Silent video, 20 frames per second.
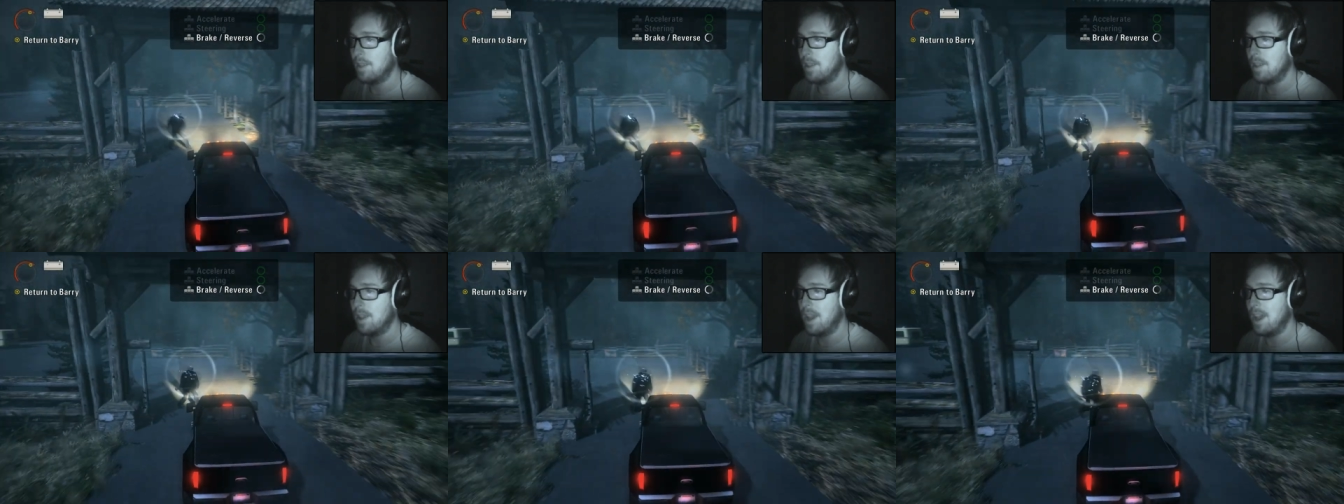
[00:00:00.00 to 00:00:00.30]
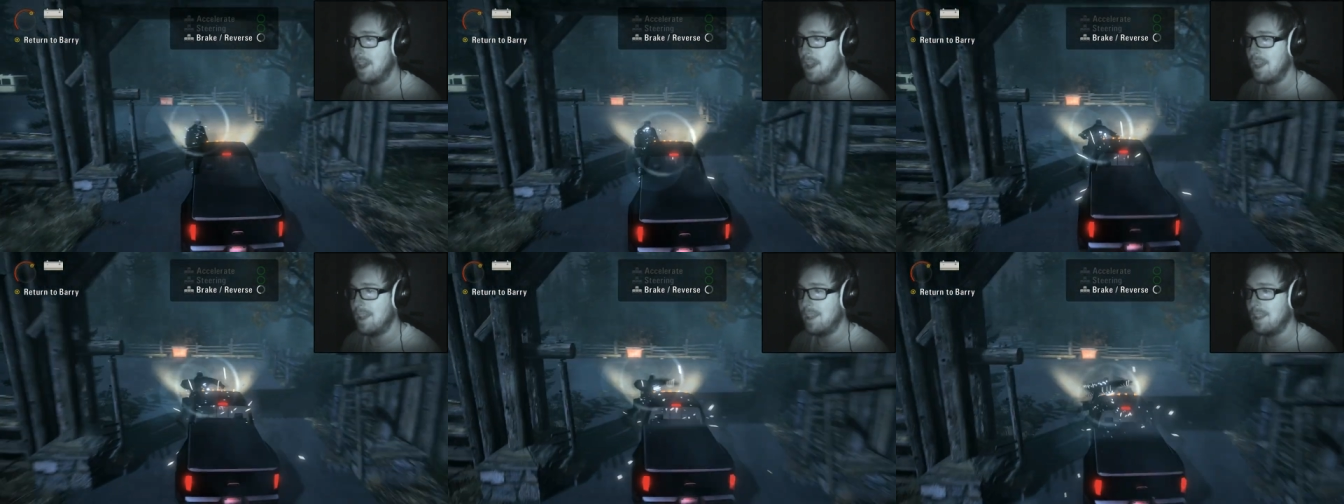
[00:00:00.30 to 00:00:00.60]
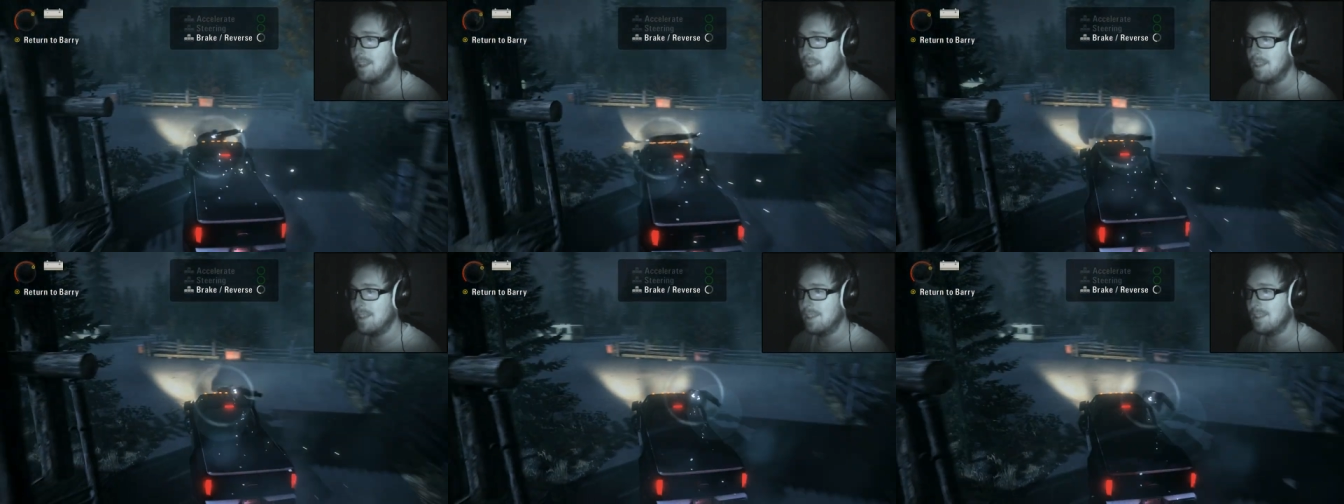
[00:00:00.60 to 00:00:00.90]
Ha!
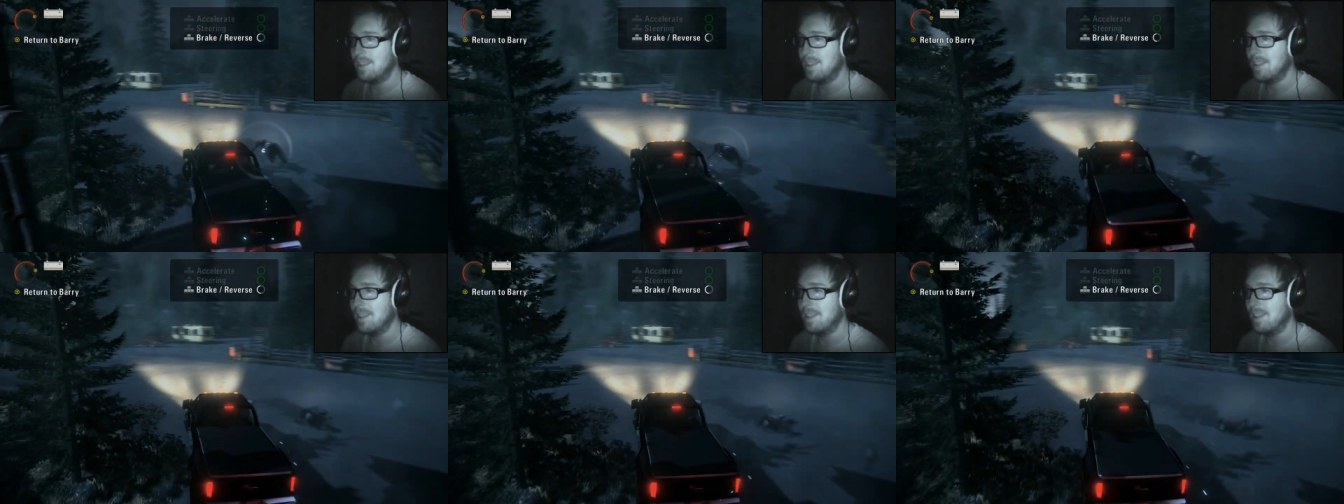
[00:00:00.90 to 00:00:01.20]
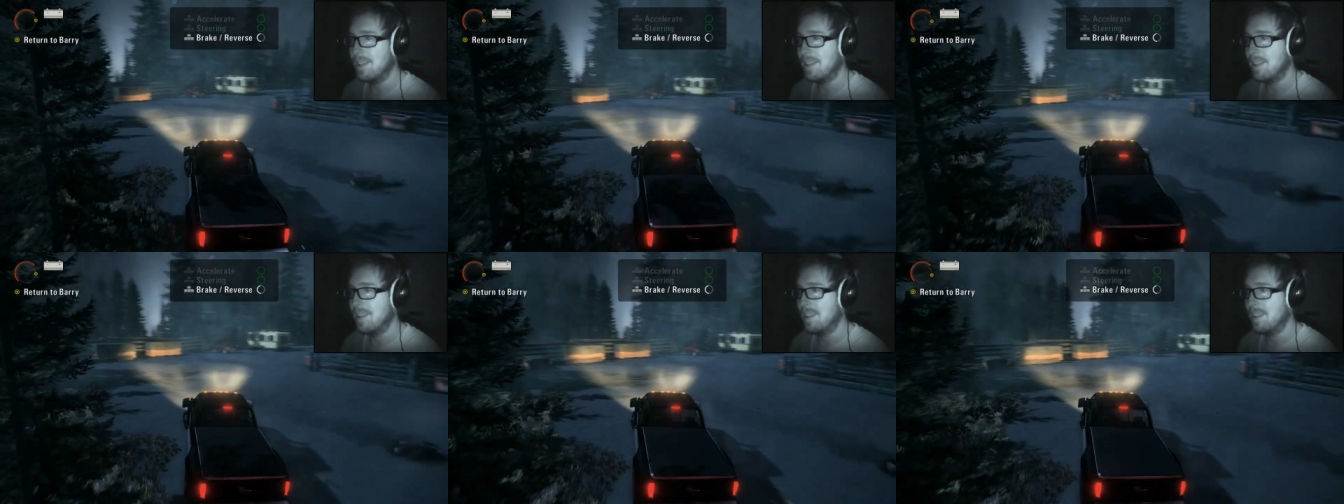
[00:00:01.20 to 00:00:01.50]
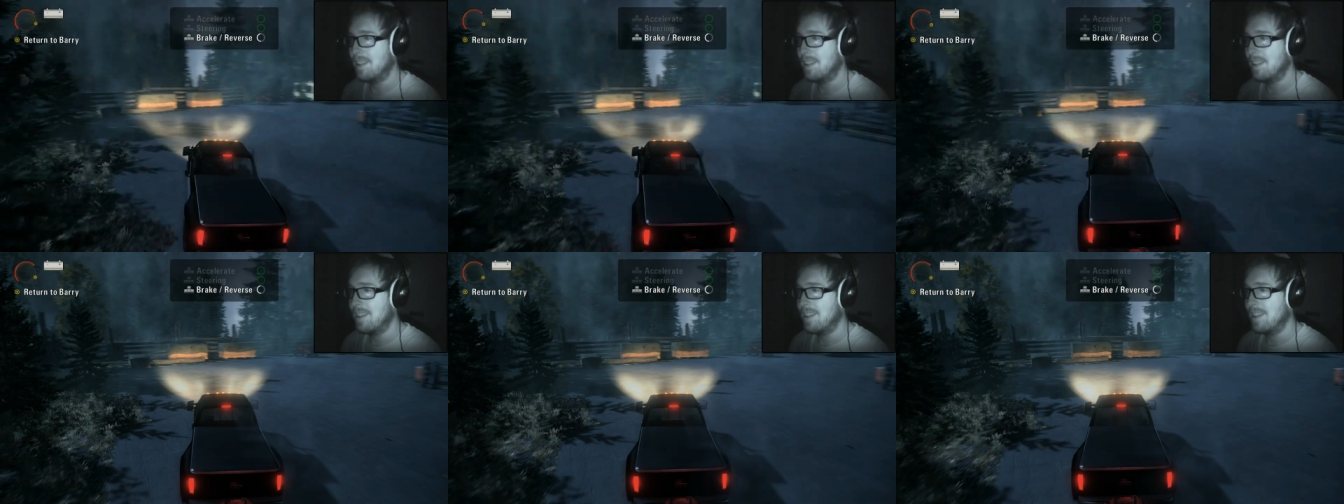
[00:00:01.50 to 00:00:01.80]

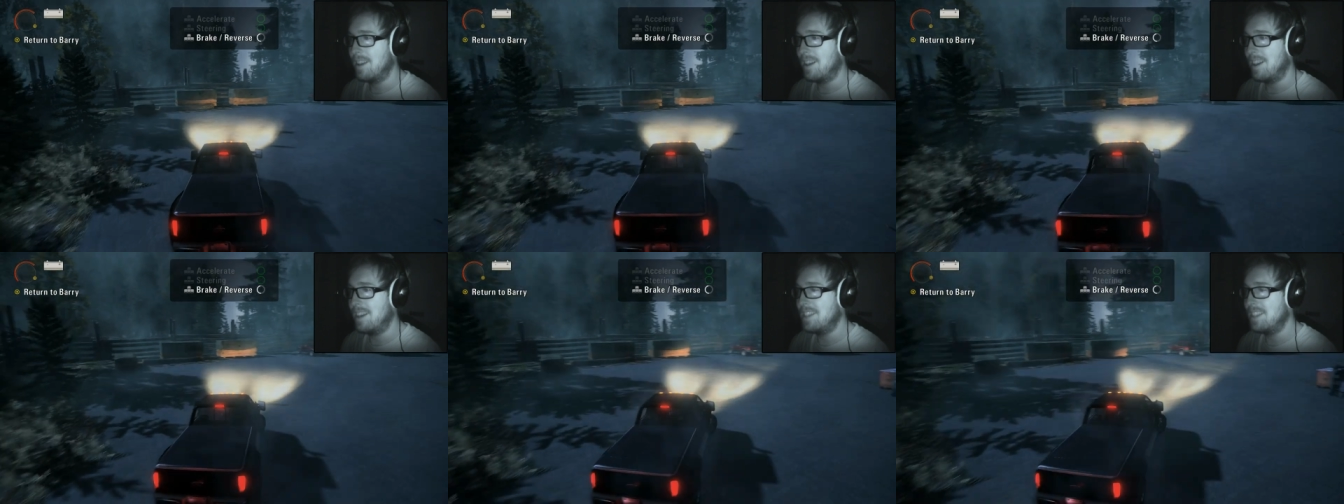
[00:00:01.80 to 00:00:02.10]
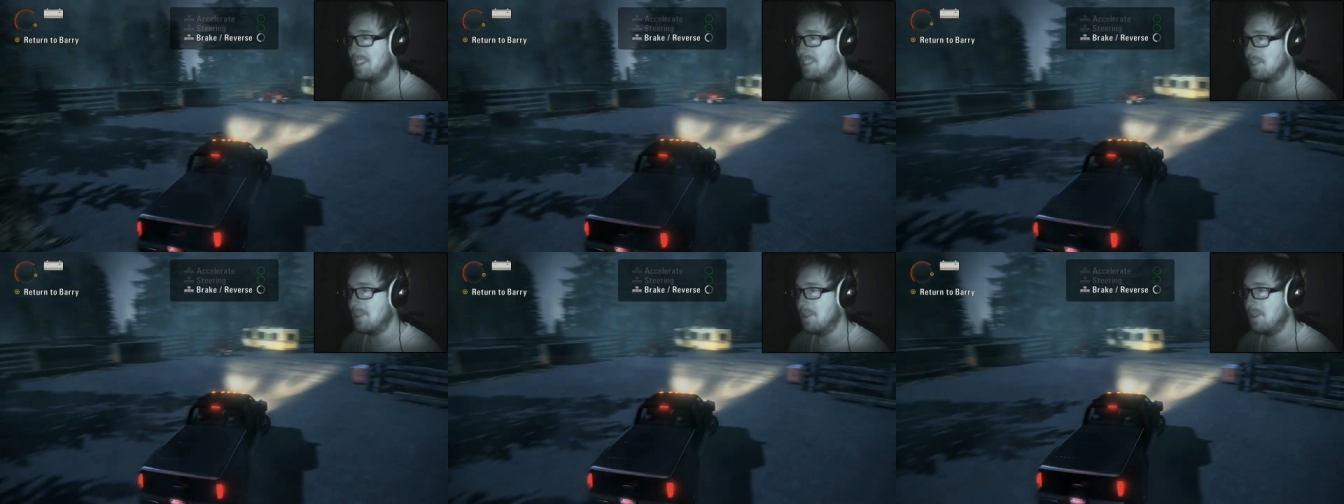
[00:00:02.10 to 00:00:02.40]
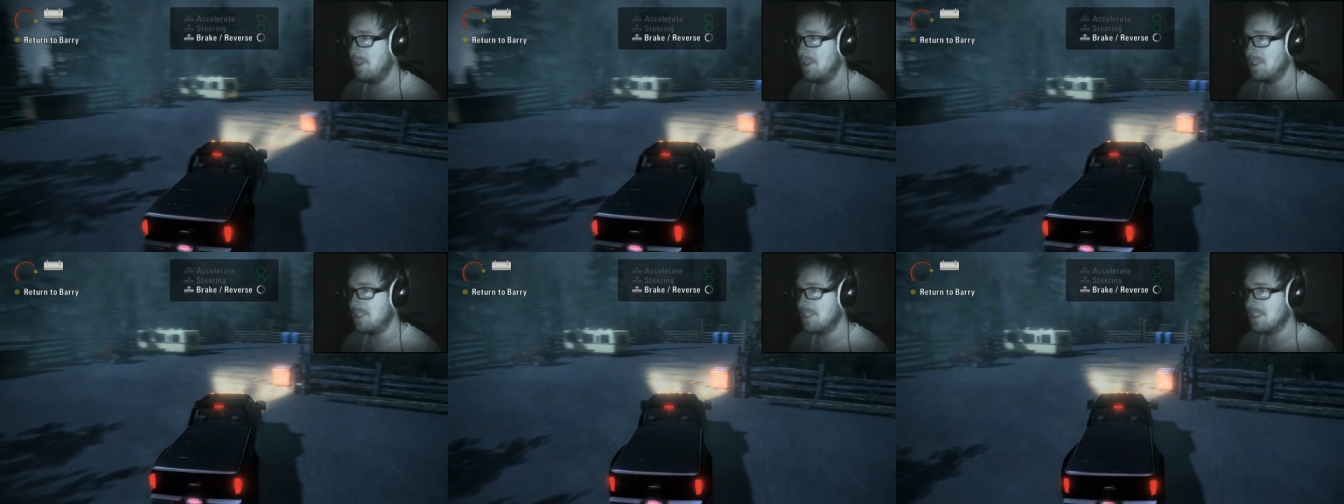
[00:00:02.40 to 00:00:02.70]
This is
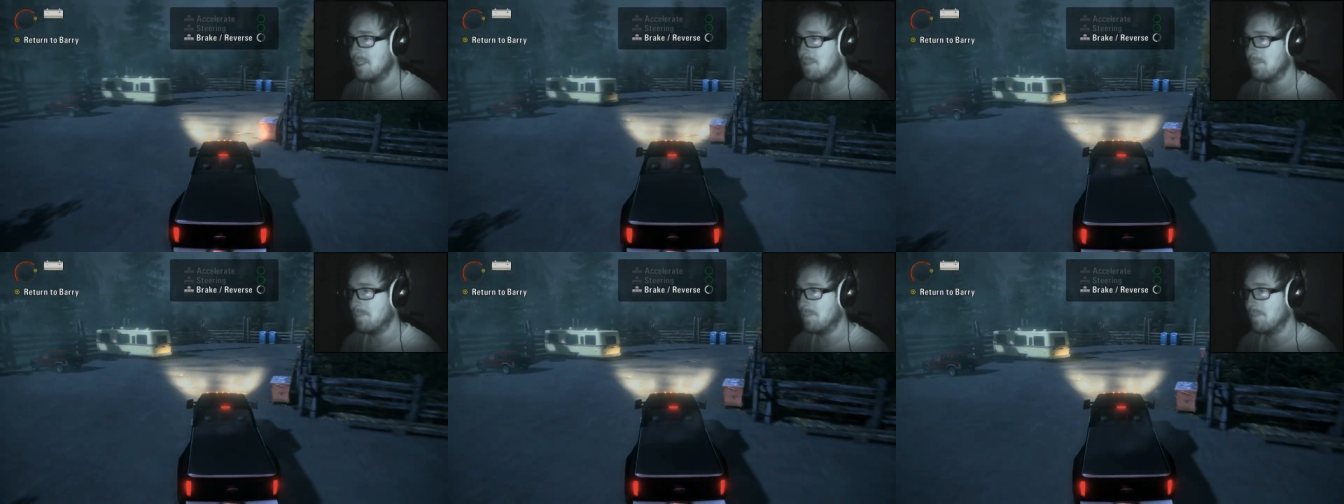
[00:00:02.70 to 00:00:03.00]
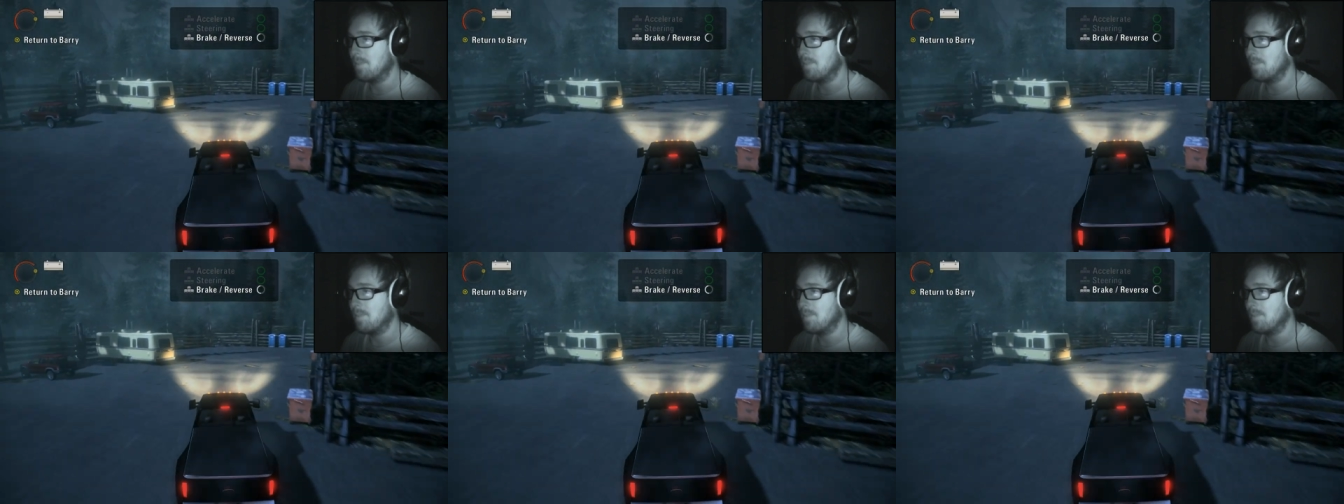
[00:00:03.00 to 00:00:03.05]
awesome!